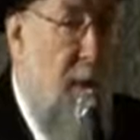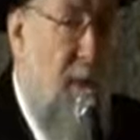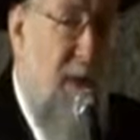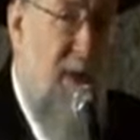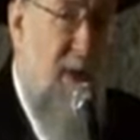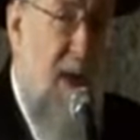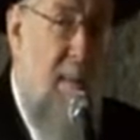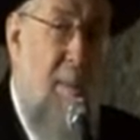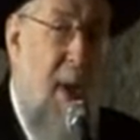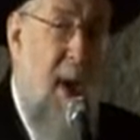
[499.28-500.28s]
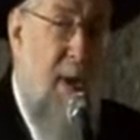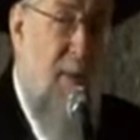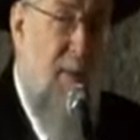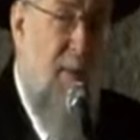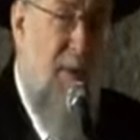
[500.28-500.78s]
The same
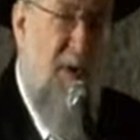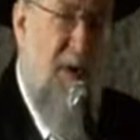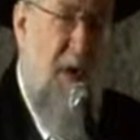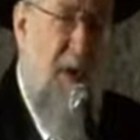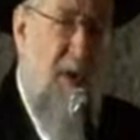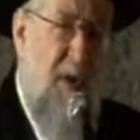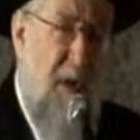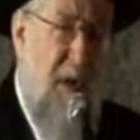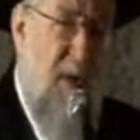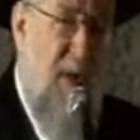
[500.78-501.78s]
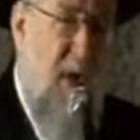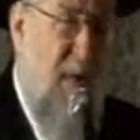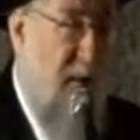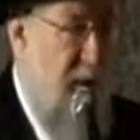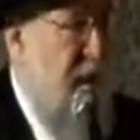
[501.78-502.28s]
man, 6 years
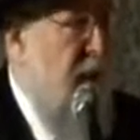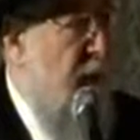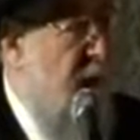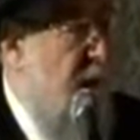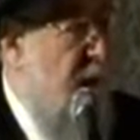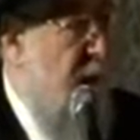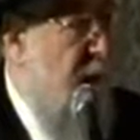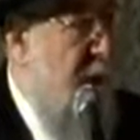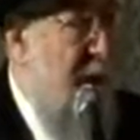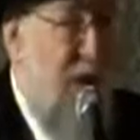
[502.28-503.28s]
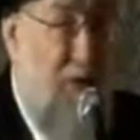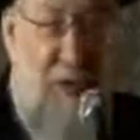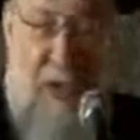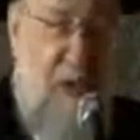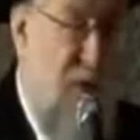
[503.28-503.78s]
under that horror,
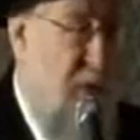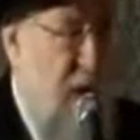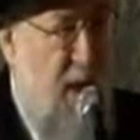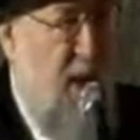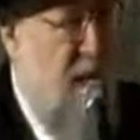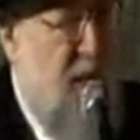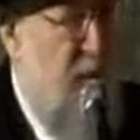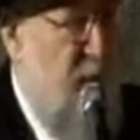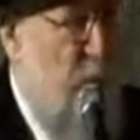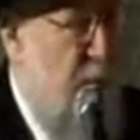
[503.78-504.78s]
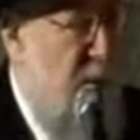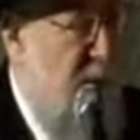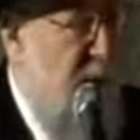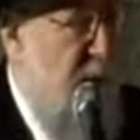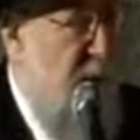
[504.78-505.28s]
disconnected from the
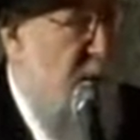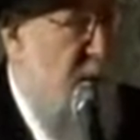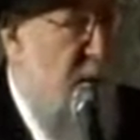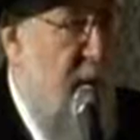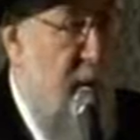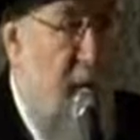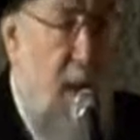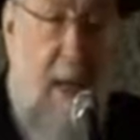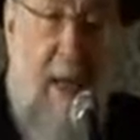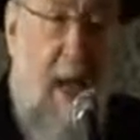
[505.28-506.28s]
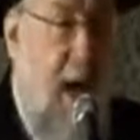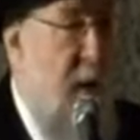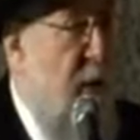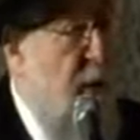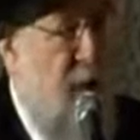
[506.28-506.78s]
world,
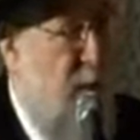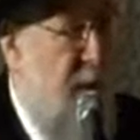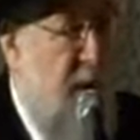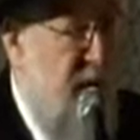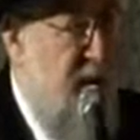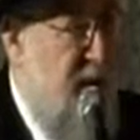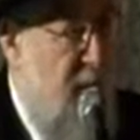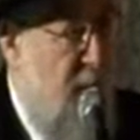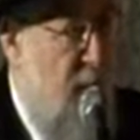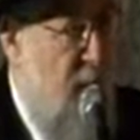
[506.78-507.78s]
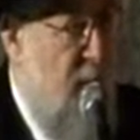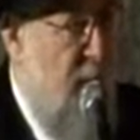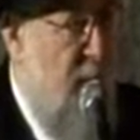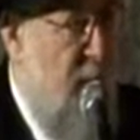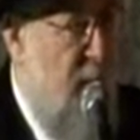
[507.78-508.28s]
cannot be the same
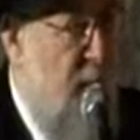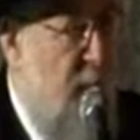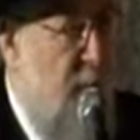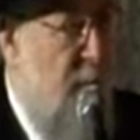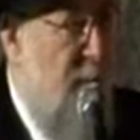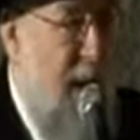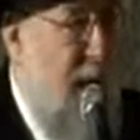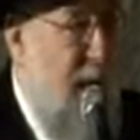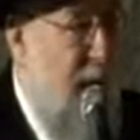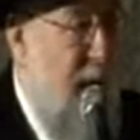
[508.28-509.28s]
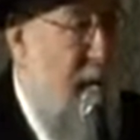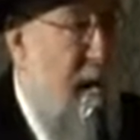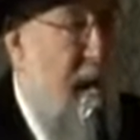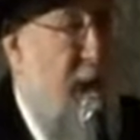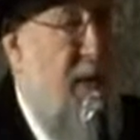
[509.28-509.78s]
man
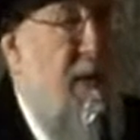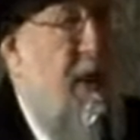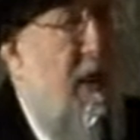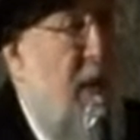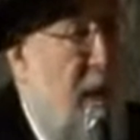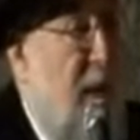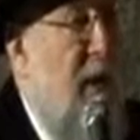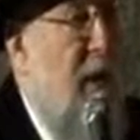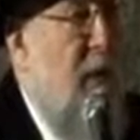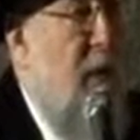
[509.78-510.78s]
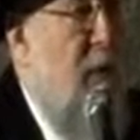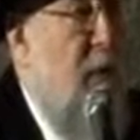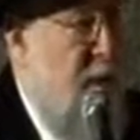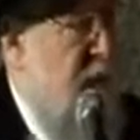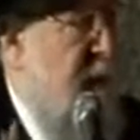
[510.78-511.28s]
as he
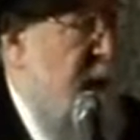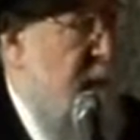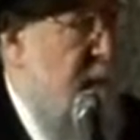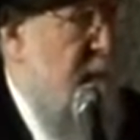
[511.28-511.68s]
could be.